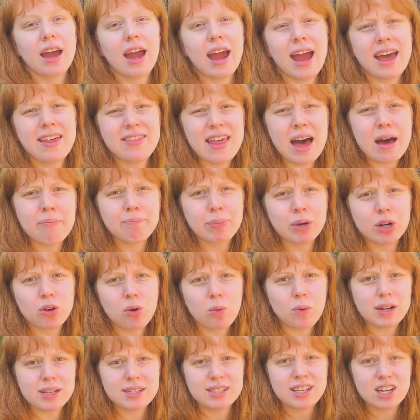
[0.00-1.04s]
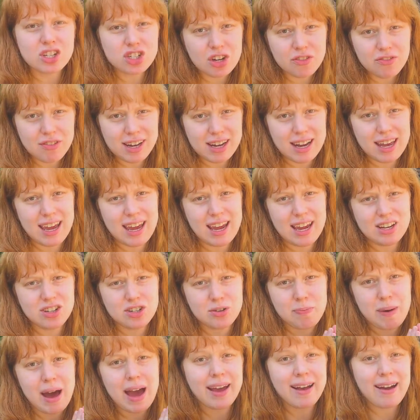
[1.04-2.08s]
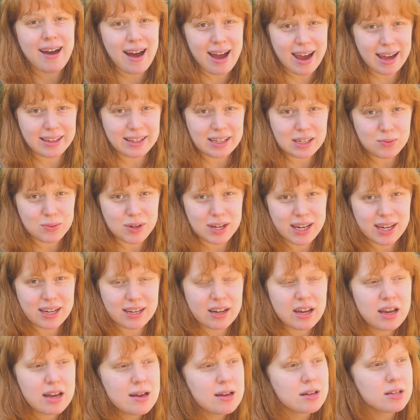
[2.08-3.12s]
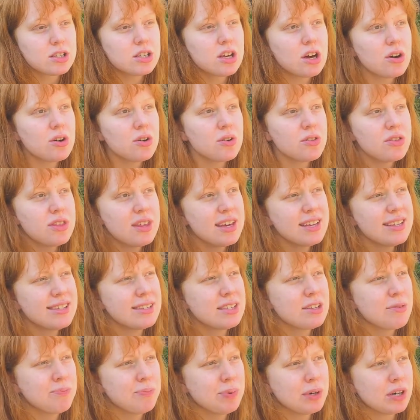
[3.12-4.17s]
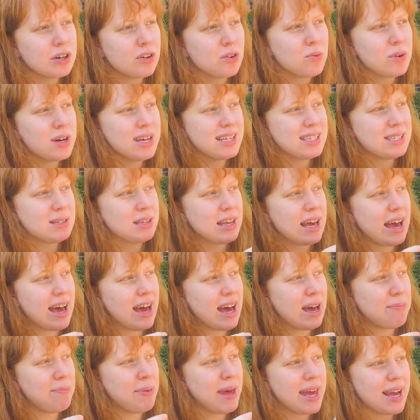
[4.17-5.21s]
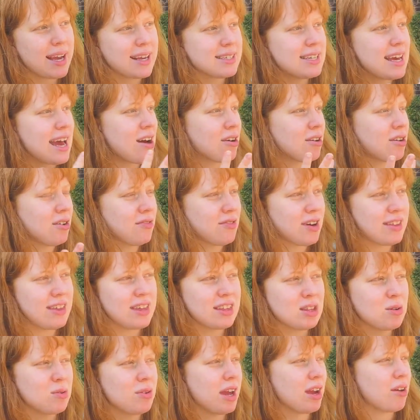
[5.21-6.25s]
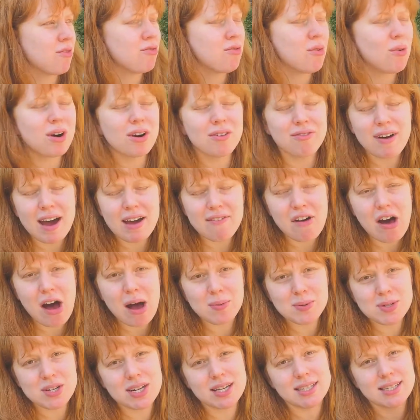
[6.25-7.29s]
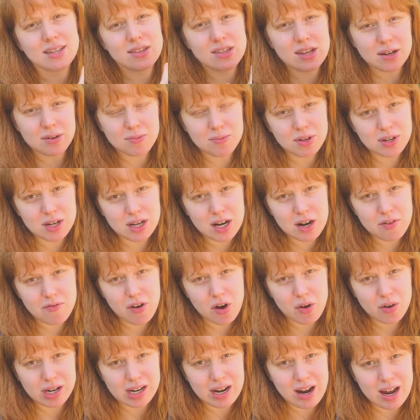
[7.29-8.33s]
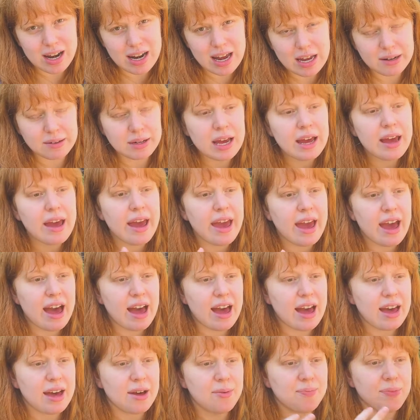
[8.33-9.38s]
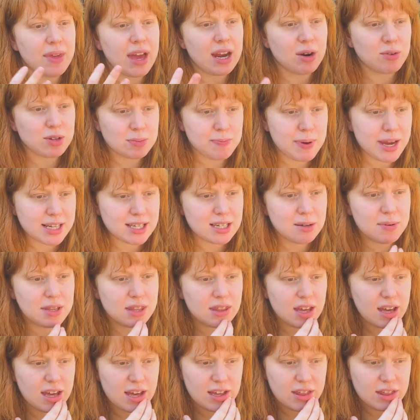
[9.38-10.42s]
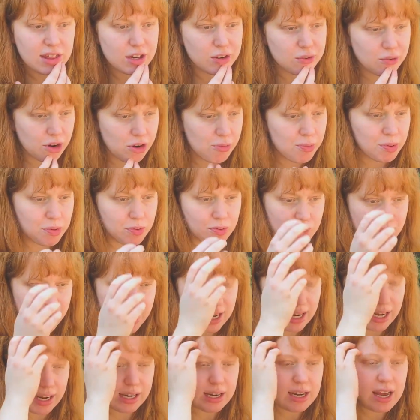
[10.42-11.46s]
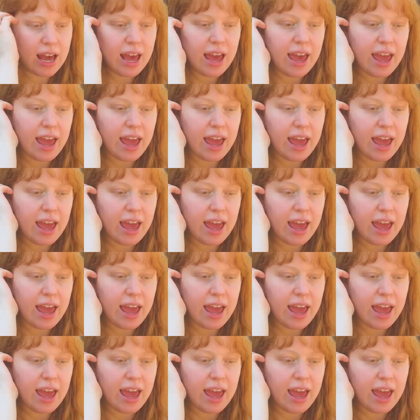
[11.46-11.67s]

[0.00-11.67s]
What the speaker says: And that book was Such a Fun Age by Kiley Reid. So this book was picked out of, I think there were like 4 or 5 options, and the community voted on it, and it was picked to be the group read.